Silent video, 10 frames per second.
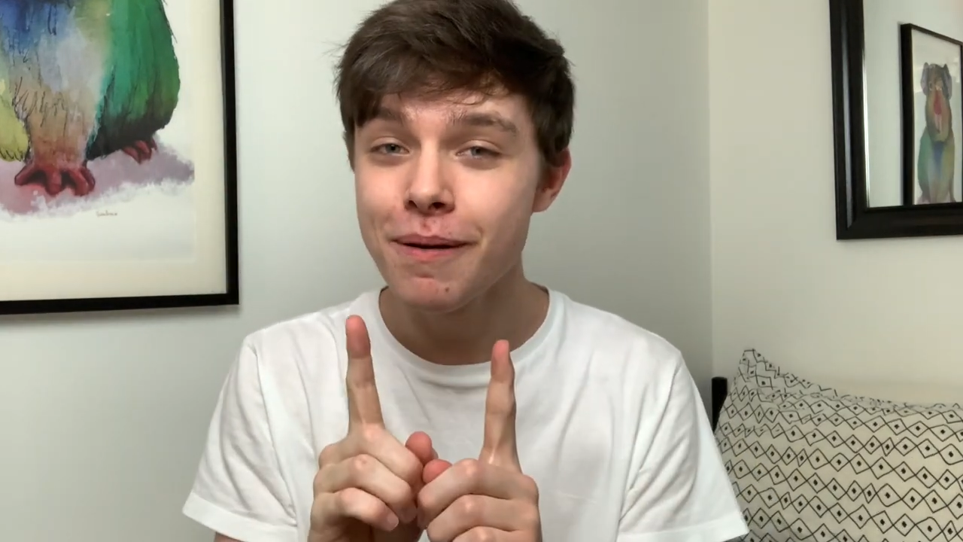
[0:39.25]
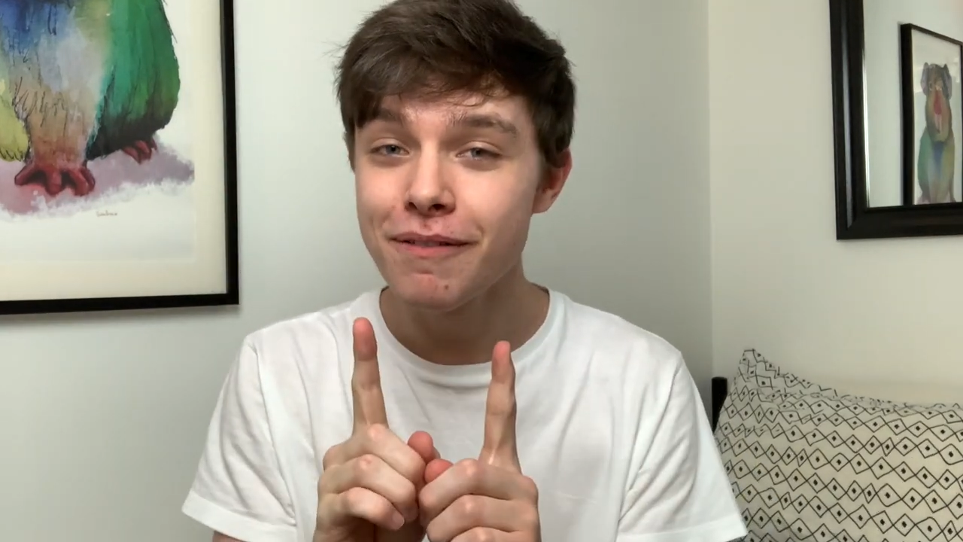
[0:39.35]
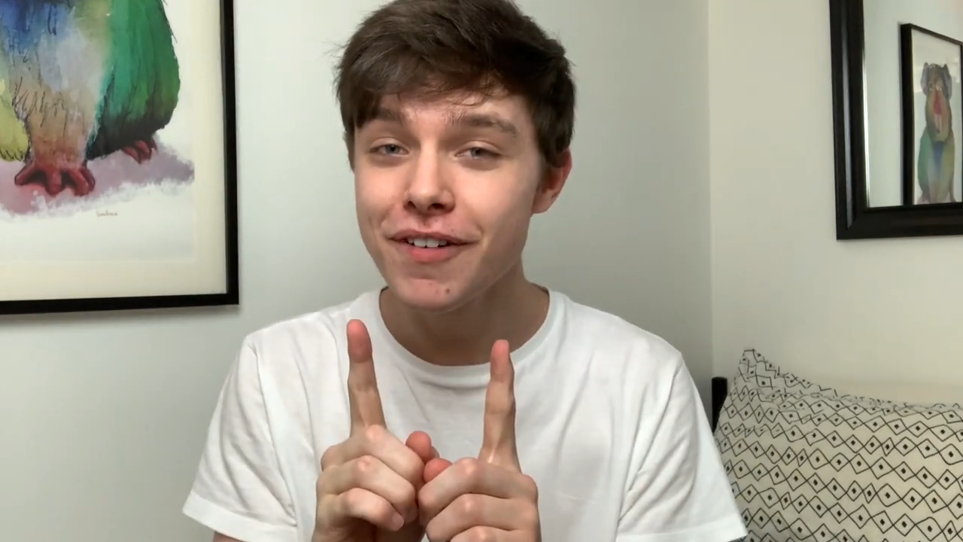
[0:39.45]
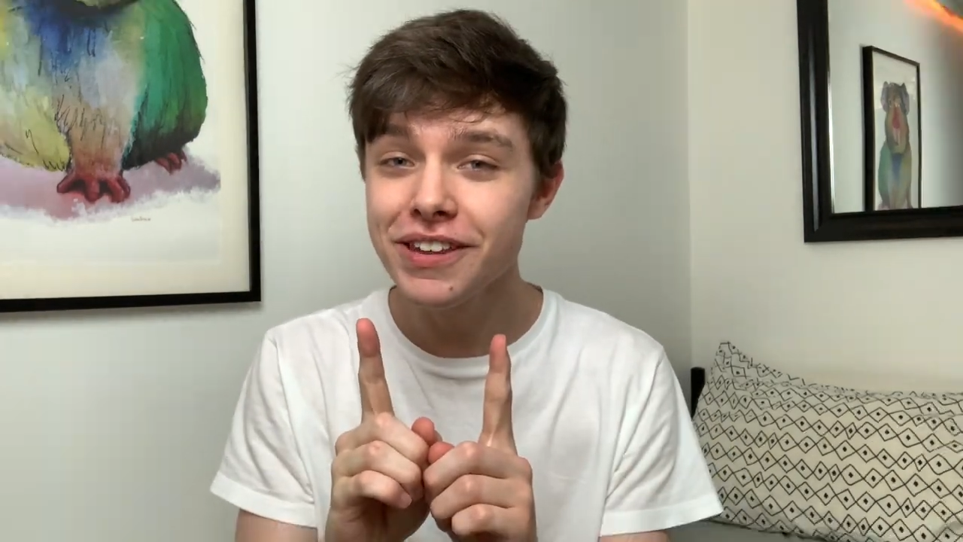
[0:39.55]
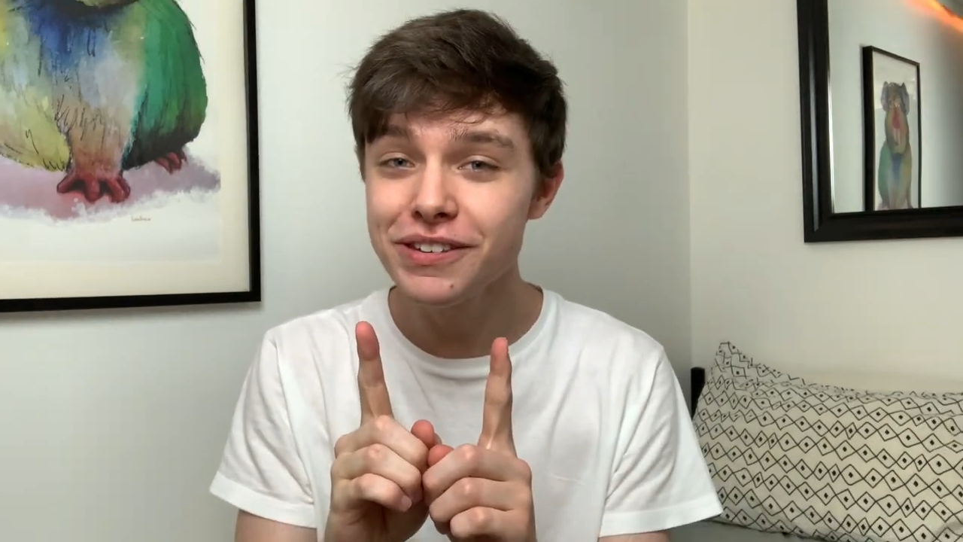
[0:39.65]

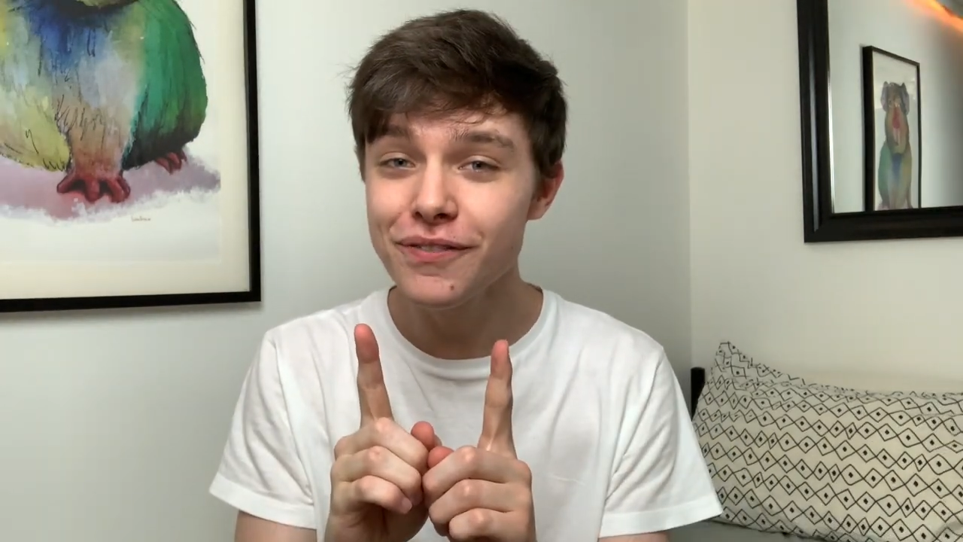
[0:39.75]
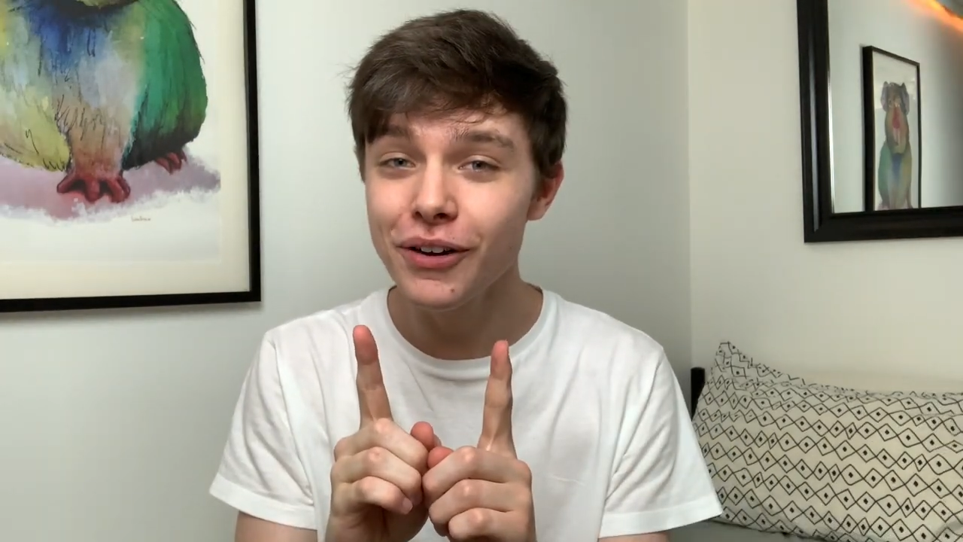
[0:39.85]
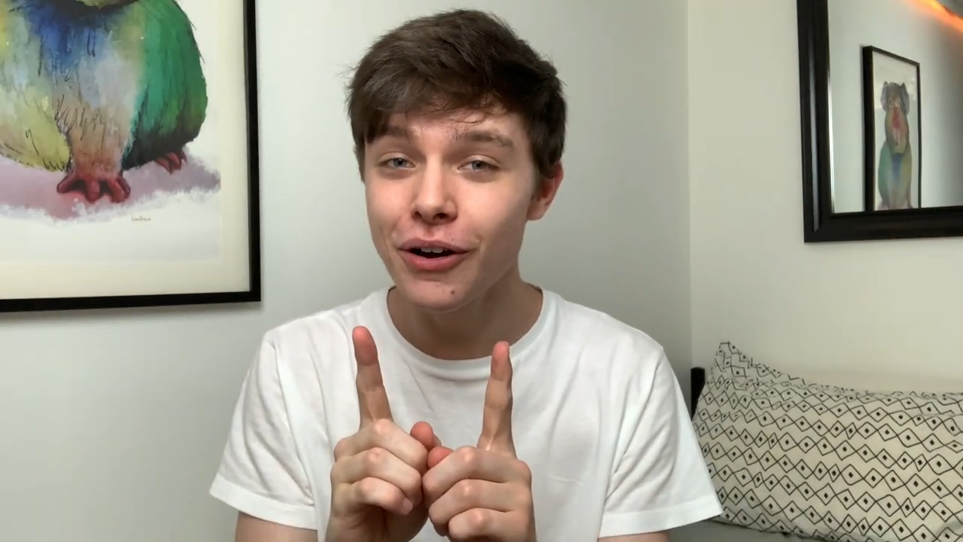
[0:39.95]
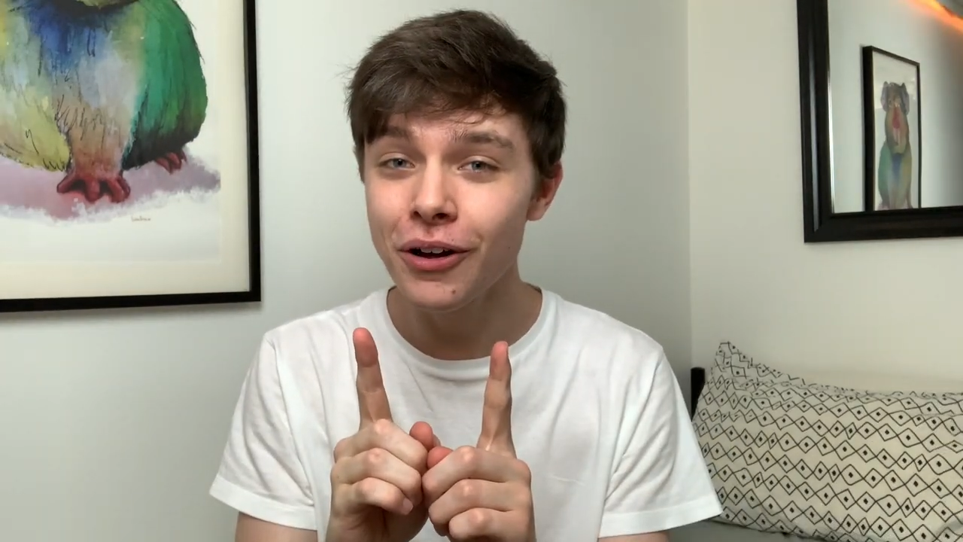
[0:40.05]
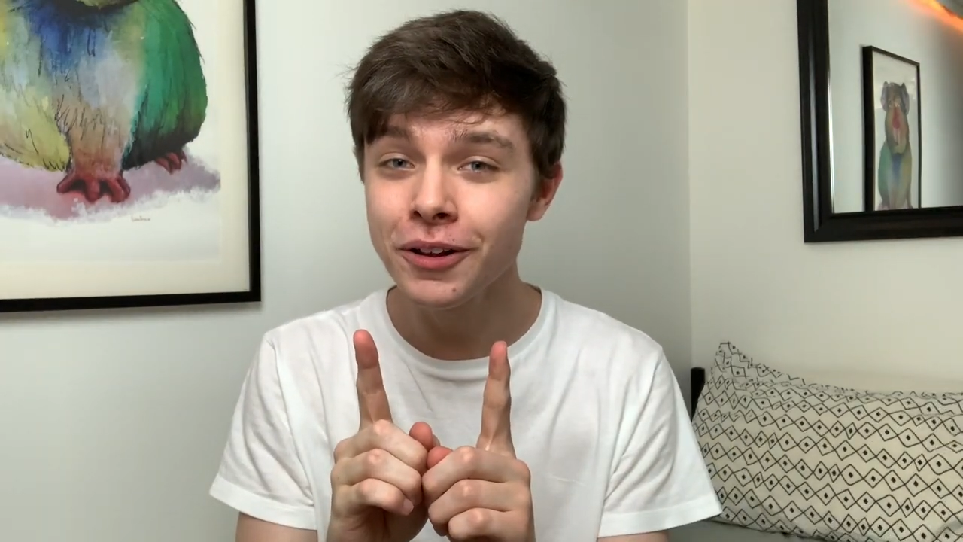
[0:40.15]
First of
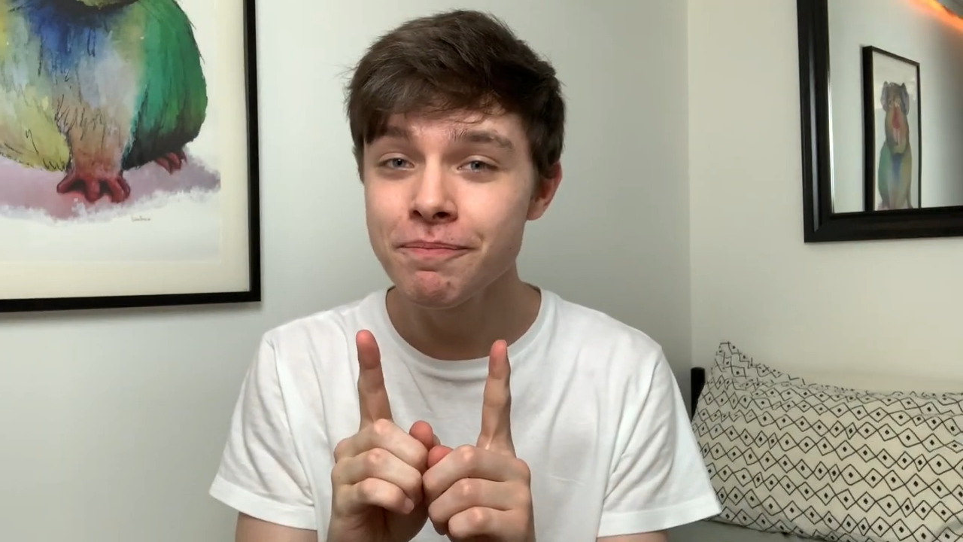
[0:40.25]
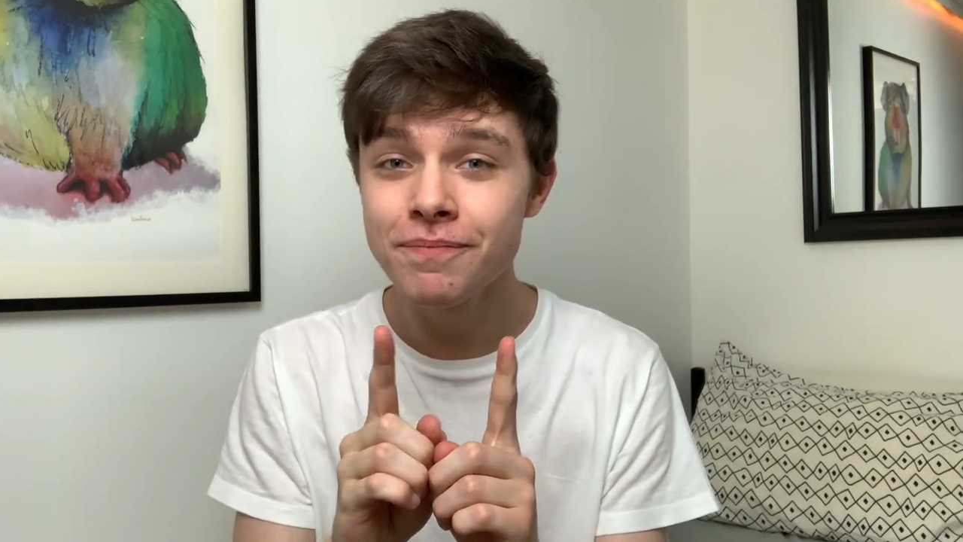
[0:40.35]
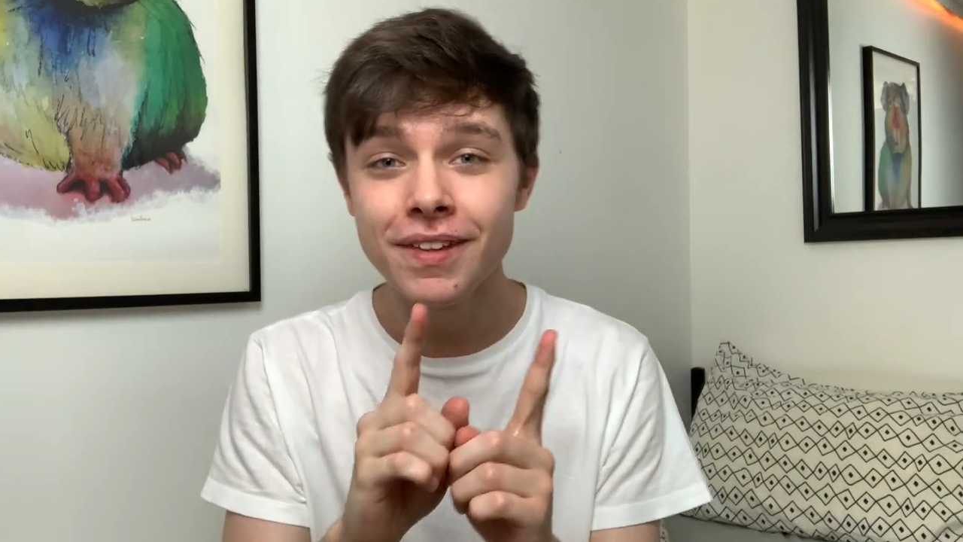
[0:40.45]
all,